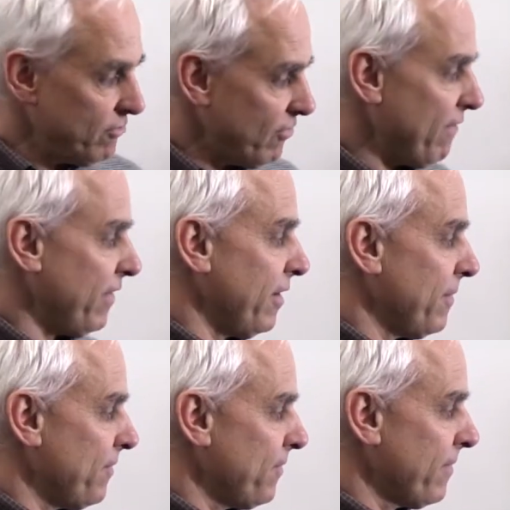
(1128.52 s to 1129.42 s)
roughly.
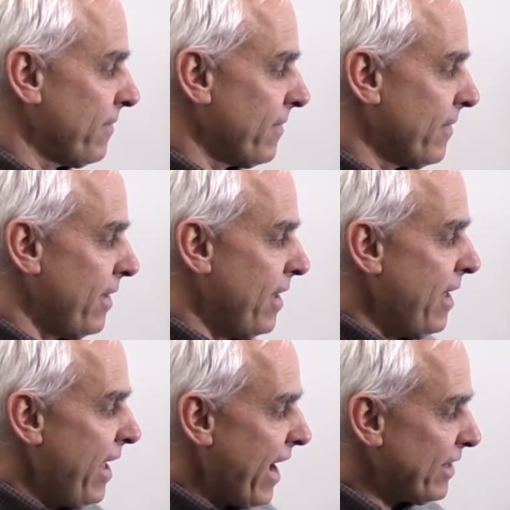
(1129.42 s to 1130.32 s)

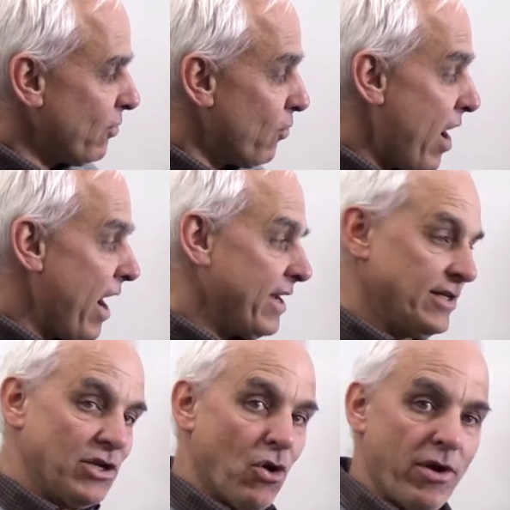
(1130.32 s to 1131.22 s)
And why
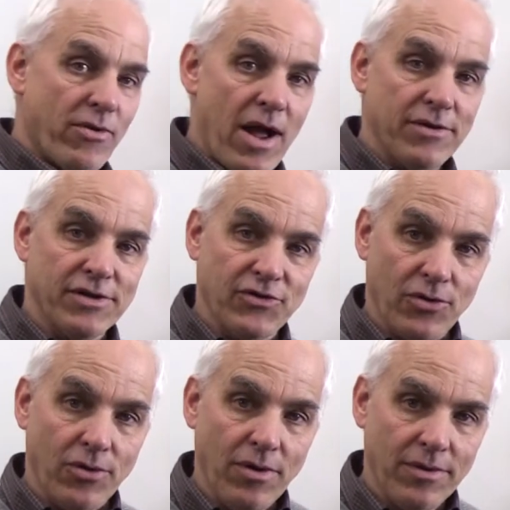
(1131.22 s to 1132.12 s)
is it going around in a
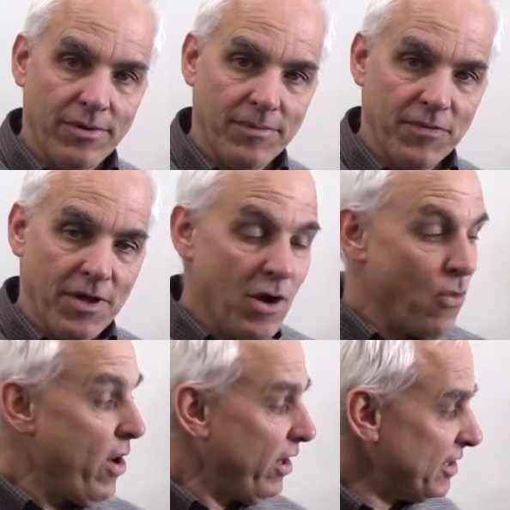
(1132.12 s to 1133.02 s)
circle?
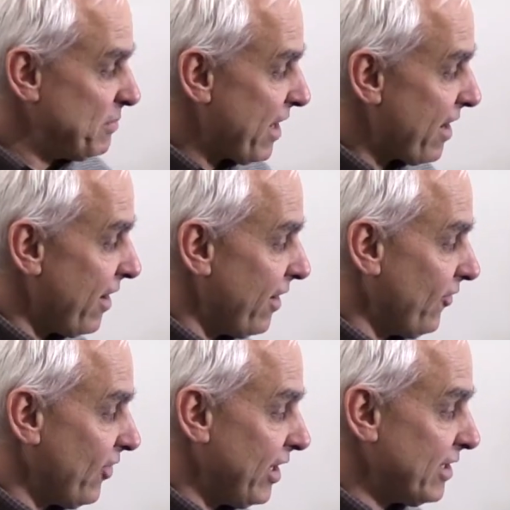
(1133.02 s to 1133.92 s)
Well, it's
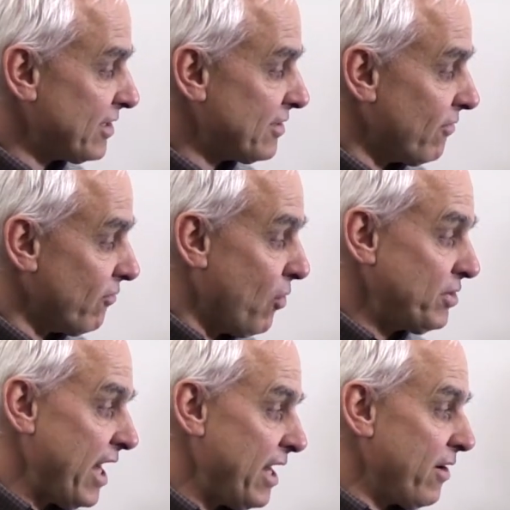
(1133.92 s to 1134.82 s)
because it's
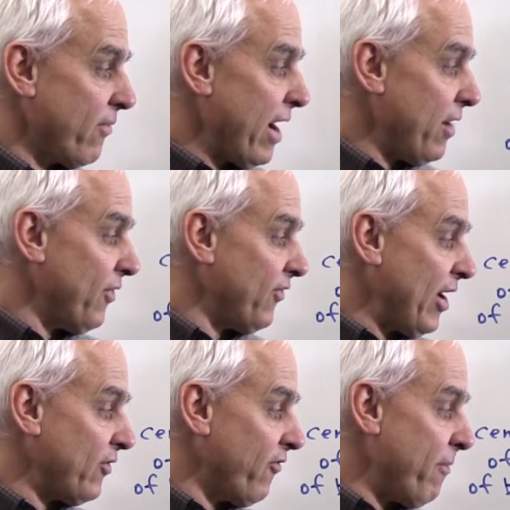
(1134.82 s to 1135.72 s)
rotating around the
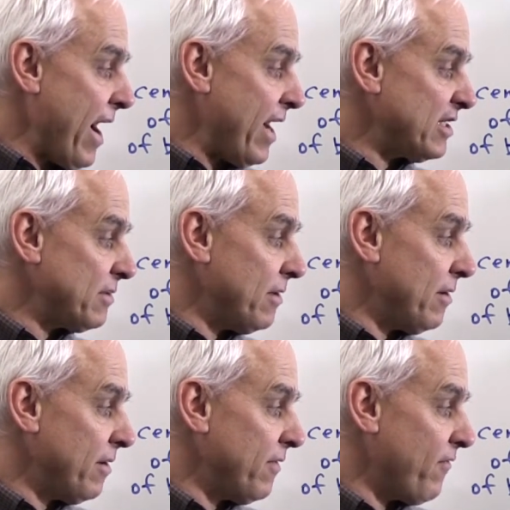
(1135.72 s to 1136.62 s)
center of mass
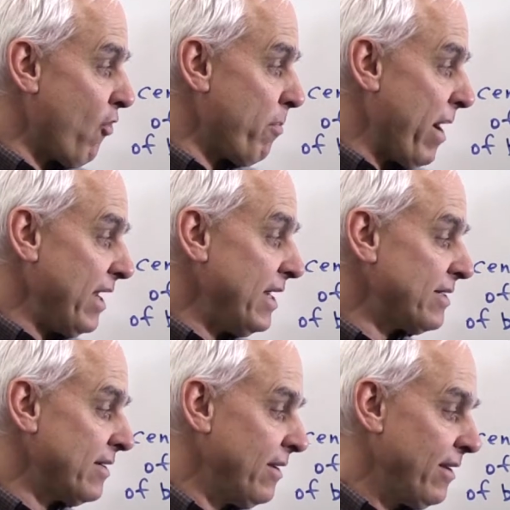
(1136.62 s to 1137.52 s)
formed by
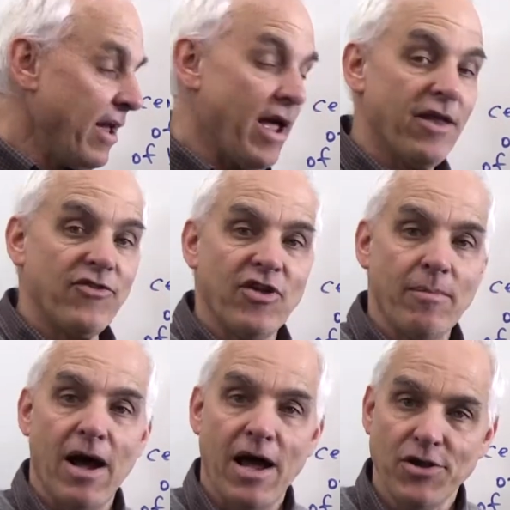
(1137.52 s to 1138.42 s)
it and
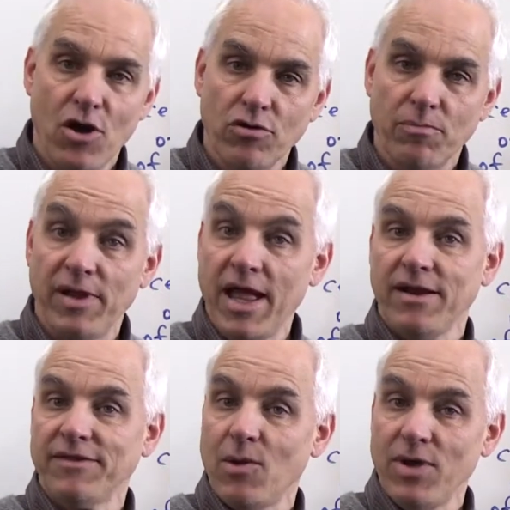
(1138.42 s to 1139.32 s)
some unknown
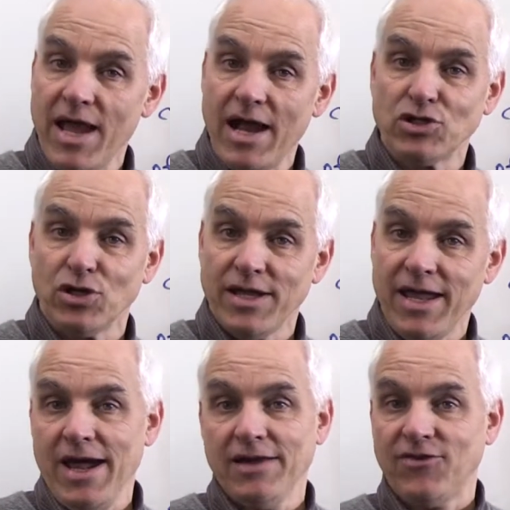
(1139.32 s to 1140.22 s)
planet that we actually
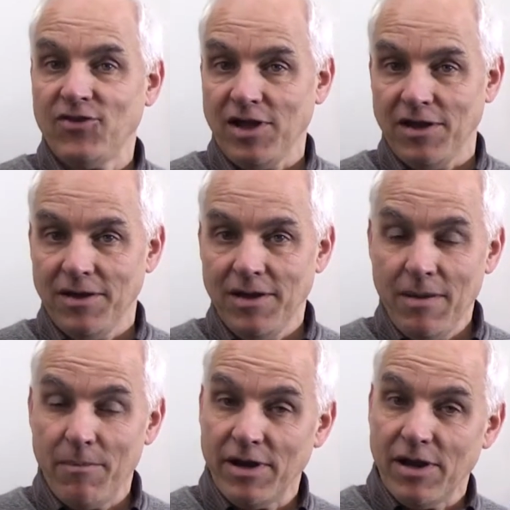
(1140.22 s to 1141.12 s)
can't see,
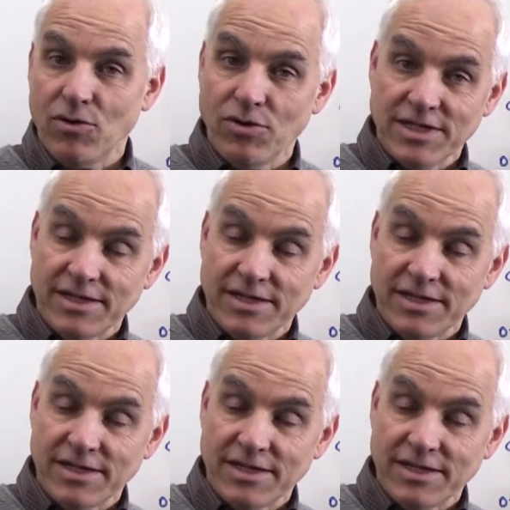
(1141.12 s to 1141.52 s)
but whose